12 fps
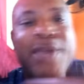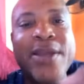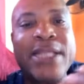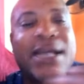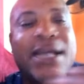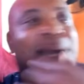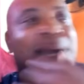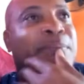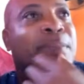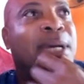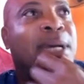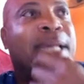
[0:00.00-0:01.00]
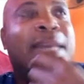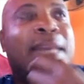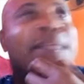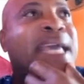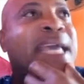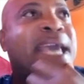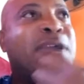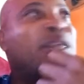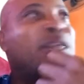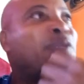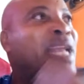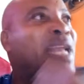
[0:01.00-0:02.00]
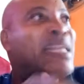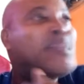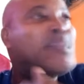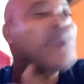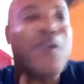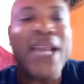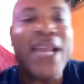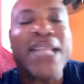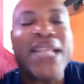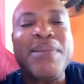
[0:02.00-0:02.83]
the song, they must say, yeah, it's relatable, it's very relatable.